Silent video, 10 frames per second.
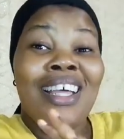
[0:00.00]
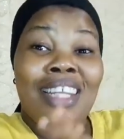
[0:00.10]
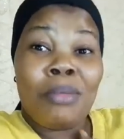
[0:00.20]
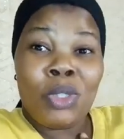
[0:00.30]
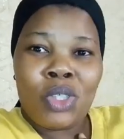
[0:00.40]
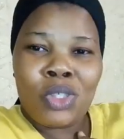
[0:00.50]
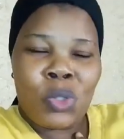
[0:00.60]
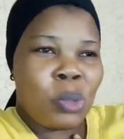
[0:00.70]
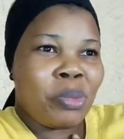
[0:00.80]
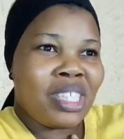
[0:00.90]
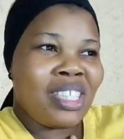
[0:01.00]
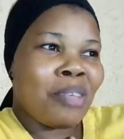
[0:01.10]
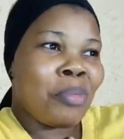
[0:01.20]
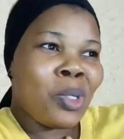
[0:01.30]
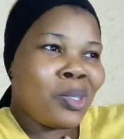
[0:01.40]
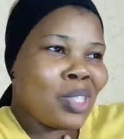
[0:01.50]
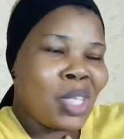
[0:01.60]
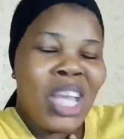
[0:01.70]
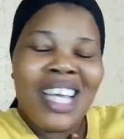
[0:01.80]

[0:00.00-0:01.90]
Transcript: let me just drop it here because